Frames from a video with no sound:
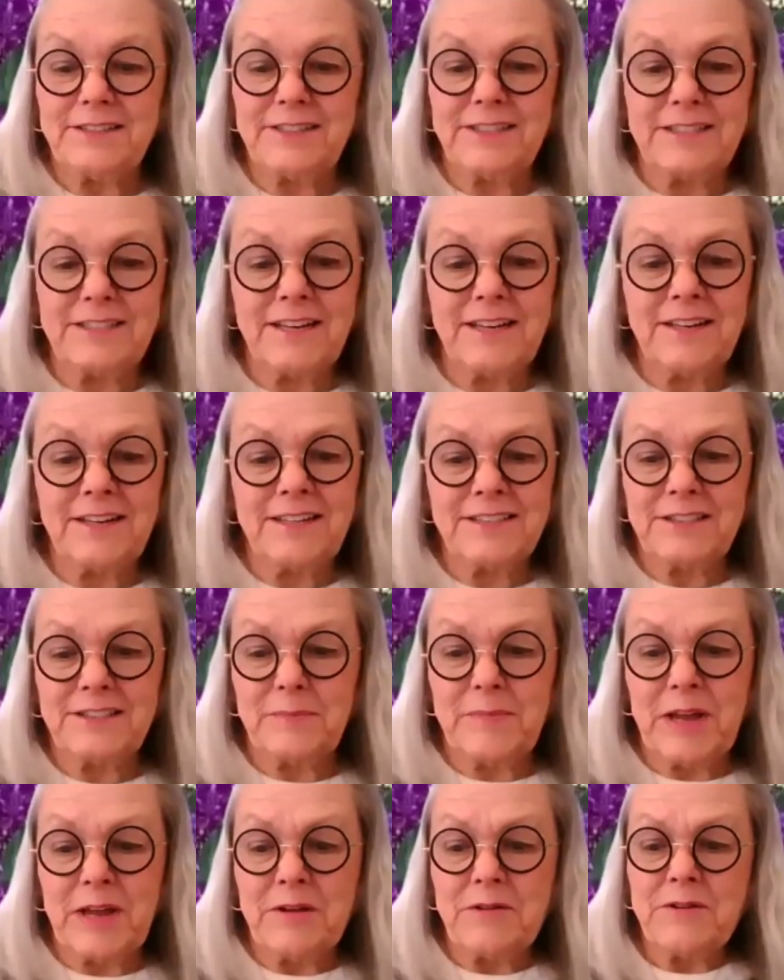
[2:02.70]
to tell us
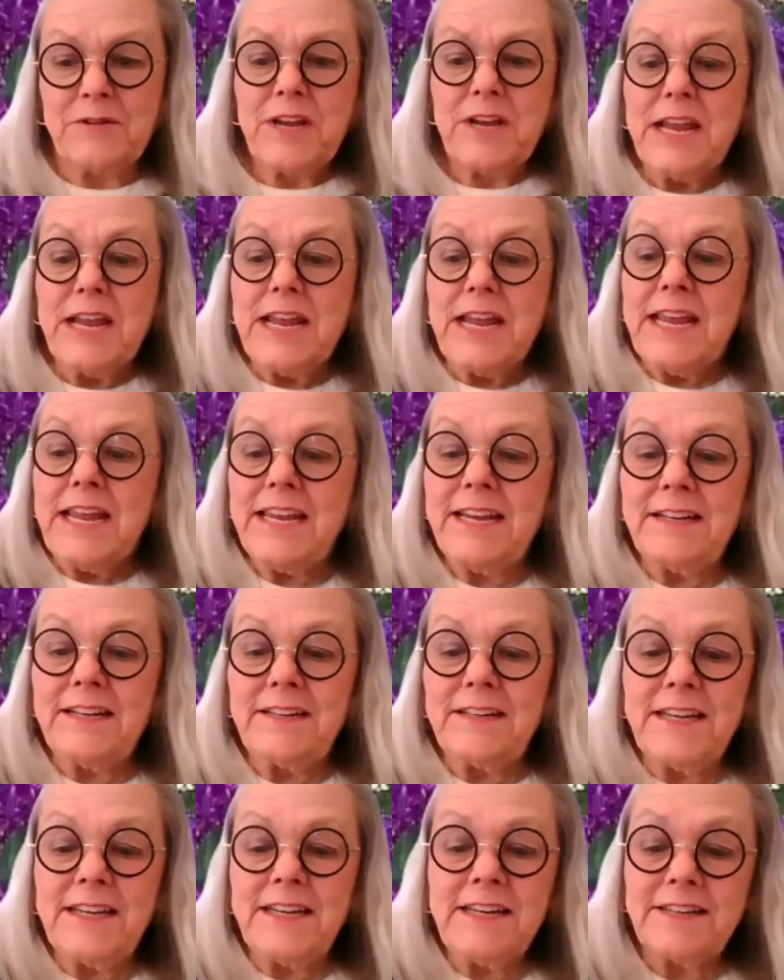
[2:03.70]
about
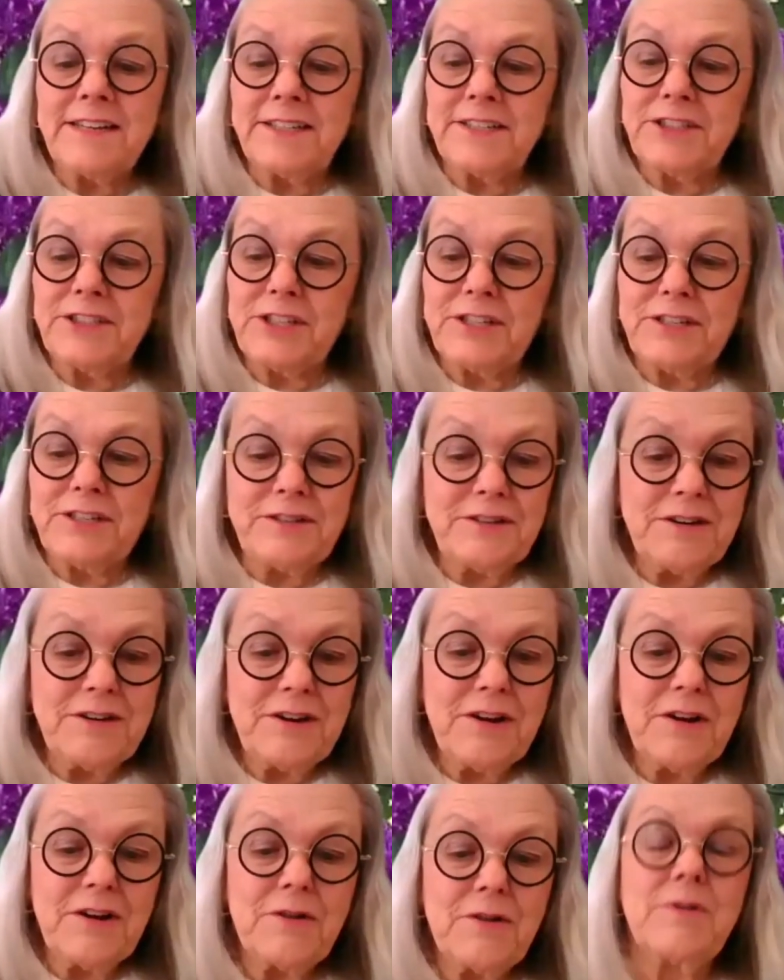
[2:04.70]
healing addiction
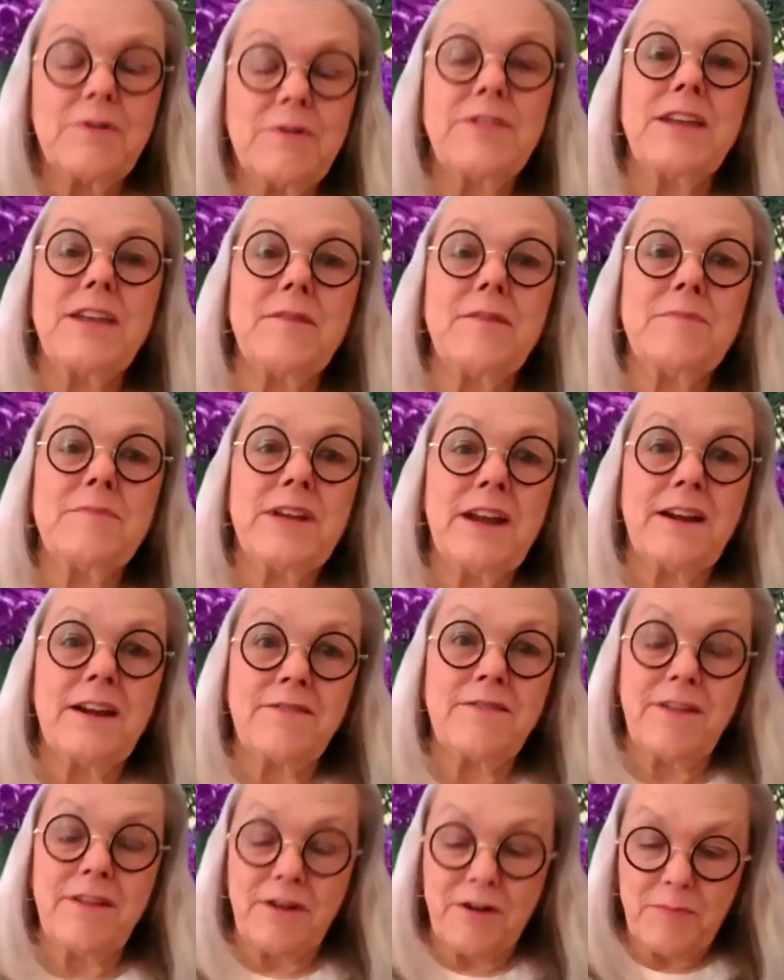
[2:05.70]
with EMDR
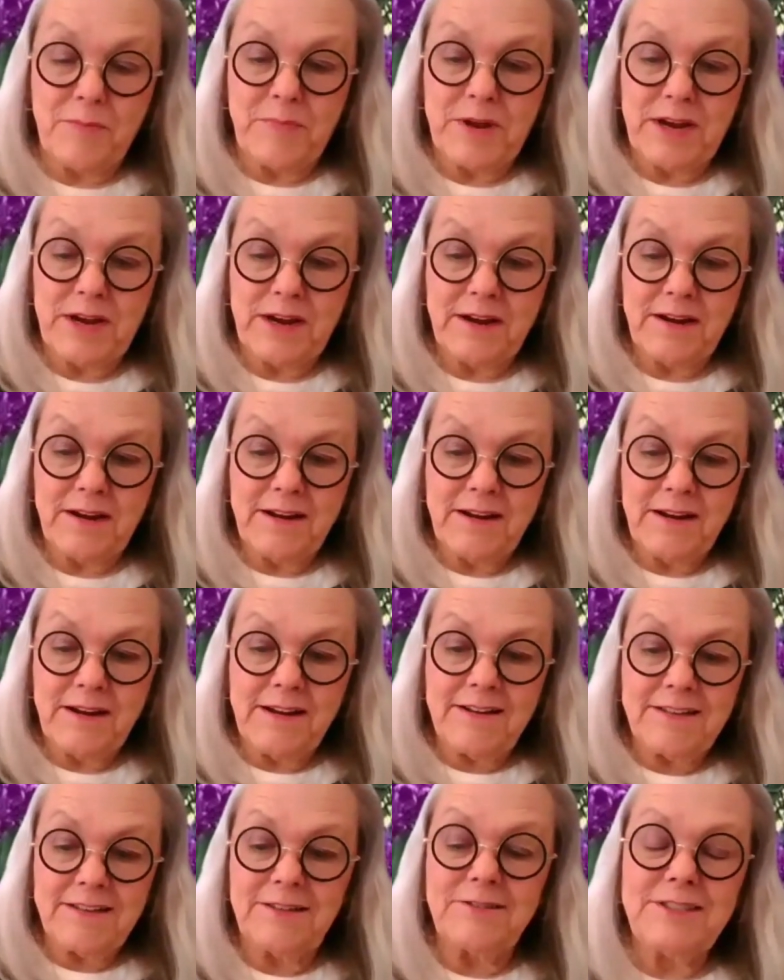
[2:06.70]
therapy.
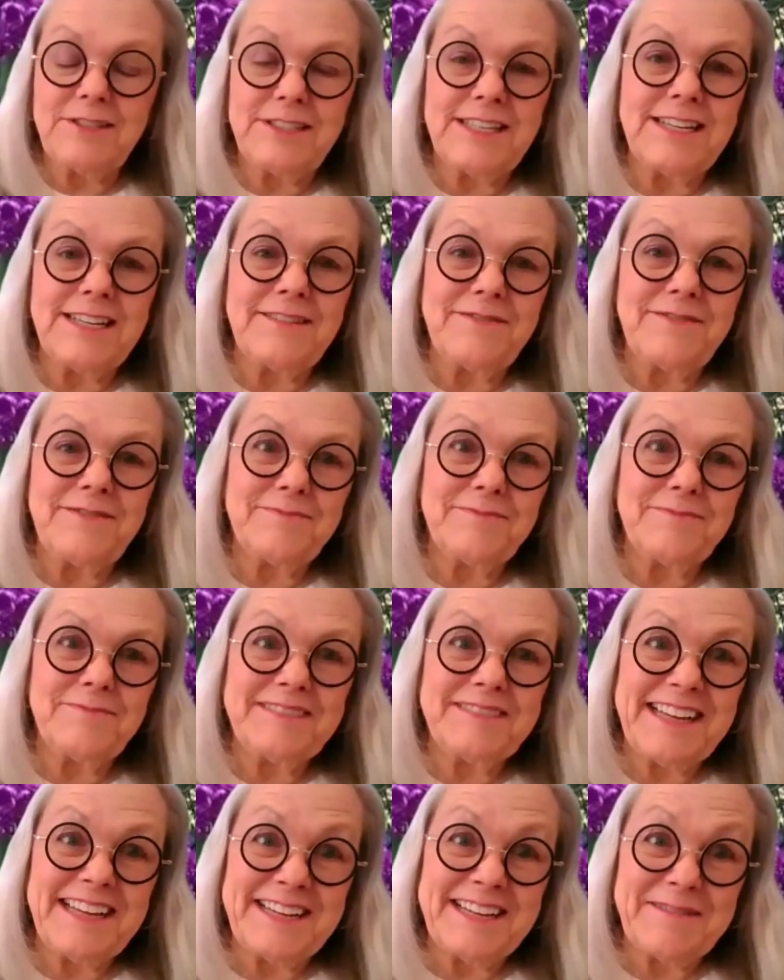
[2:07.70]
So, Steve,
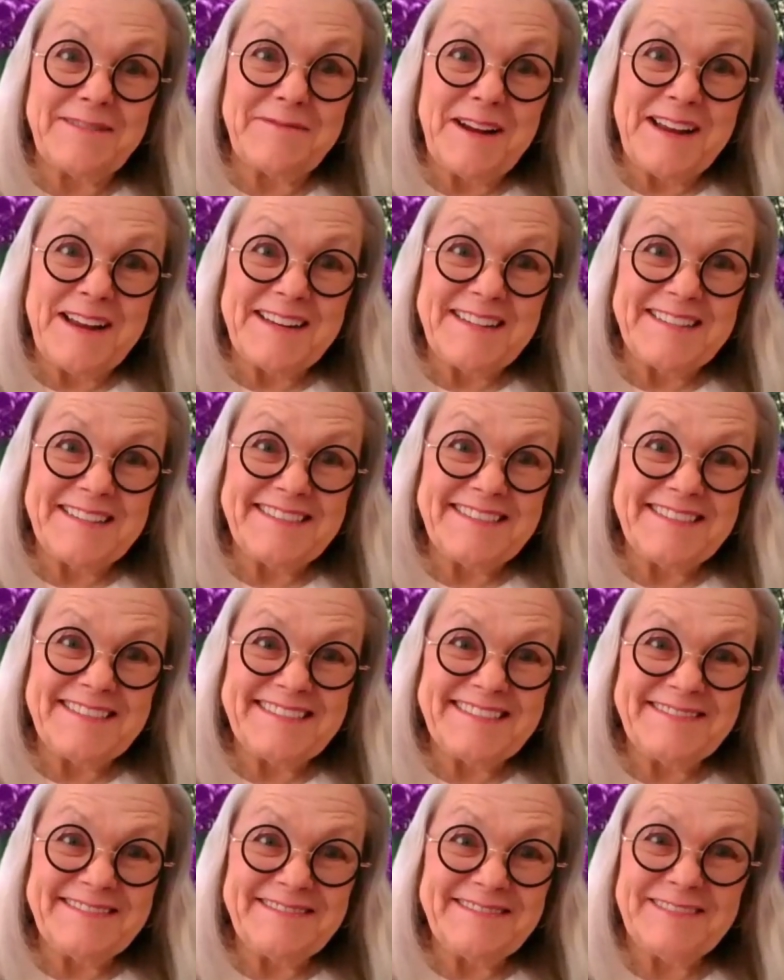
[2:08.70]
take it away.
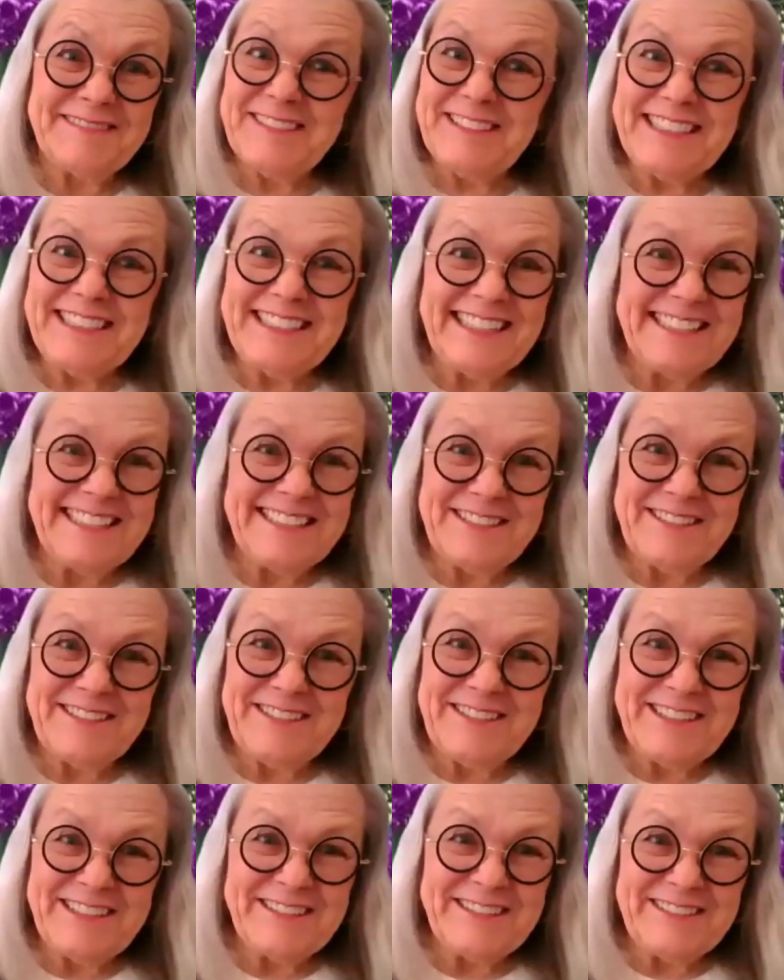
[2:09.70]
Really glad you're
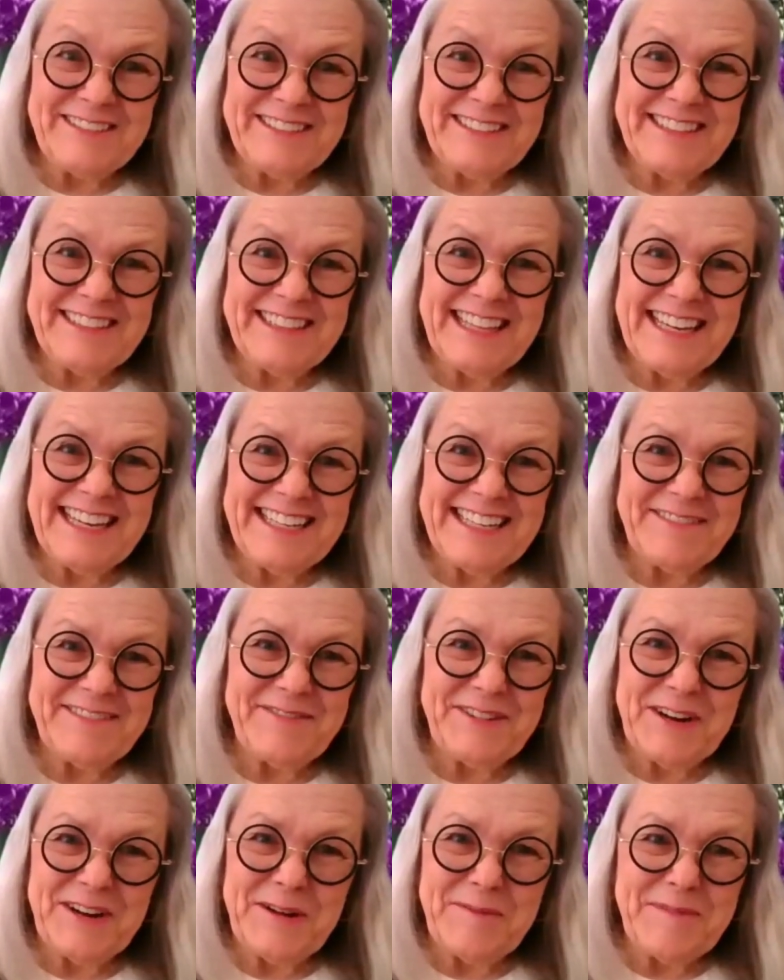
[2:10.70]
here. Thank you
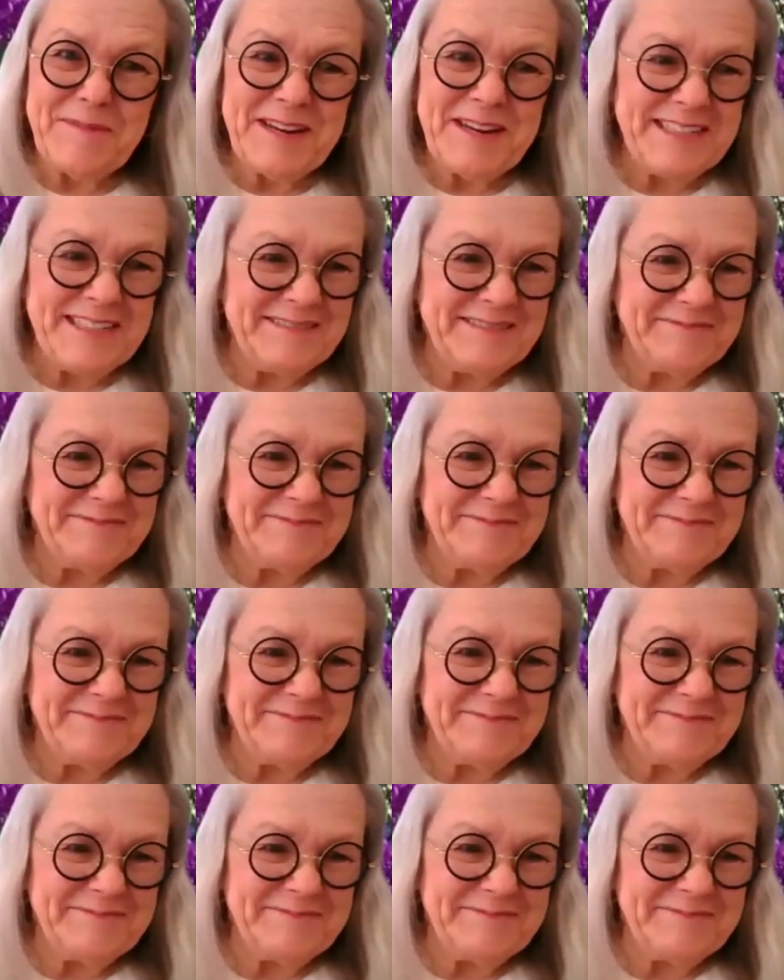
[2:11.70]
for coming.